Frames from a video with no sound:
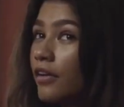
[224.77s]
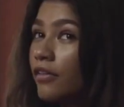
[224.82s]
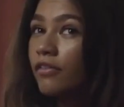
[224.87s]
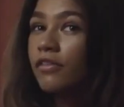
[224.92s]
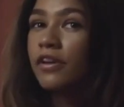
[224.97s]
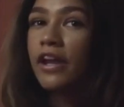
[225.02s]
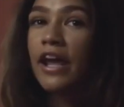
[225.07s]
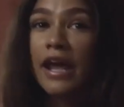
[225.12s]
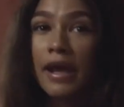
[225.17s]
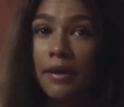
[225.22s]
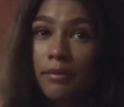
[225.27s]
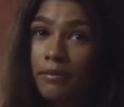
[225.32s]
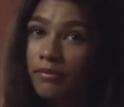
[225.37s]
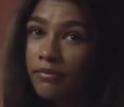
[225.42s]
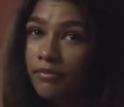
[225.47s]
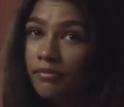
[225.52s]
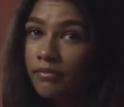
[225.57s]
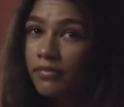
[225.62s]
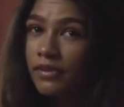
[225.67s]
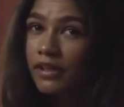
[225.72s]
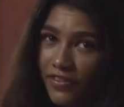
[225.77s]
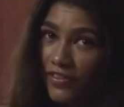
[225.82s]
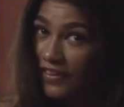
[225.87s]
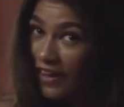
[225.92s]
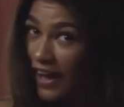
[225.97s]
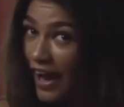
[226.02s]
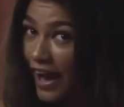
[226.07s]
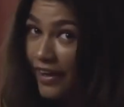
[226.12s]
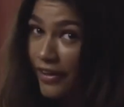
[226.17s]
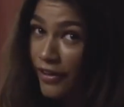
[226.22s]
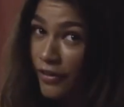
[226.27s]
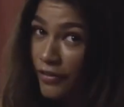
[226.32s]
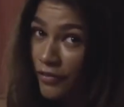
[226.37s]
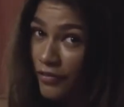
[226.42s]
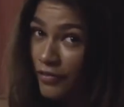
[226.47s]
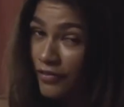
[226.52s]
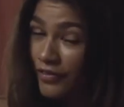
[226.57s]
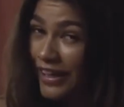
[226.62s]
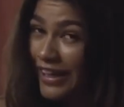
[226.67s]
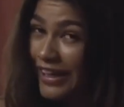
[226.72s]
9. Even though
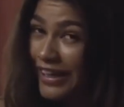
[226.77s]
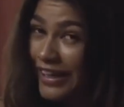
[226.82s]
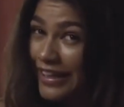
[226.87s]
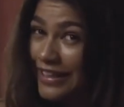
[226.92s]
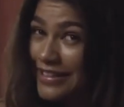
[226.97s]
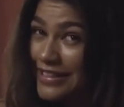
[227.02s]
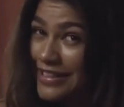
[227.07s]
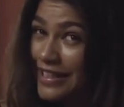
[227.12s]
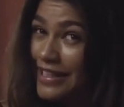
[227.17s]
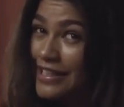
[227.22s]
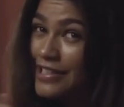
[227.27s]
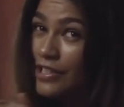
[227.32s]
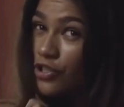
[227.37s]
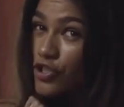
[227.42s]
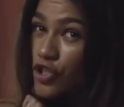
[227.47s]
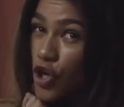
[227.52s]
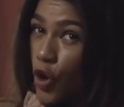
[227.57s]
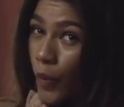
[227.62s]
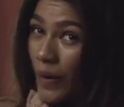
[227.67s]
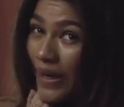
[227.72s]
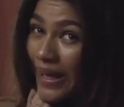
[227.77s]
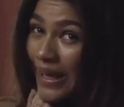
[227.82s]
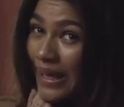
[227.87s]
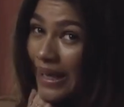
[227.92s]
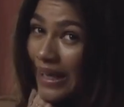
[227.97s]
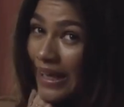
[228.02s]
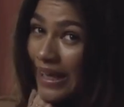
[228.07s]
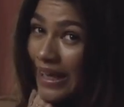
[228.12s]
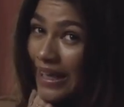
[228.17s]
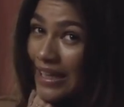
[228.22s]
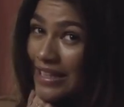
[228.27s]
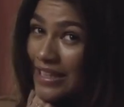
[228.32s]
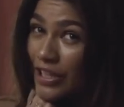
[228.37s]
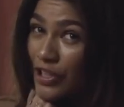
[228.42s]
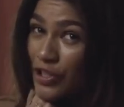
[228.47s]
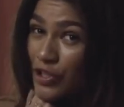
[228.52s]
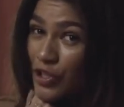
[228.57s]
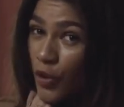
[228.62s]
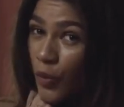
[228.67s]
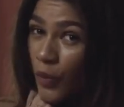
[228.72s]
she's worth millions, she still lives
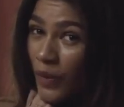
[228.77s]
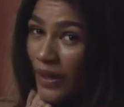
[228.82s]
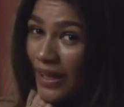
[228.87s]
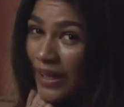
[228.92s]
relatively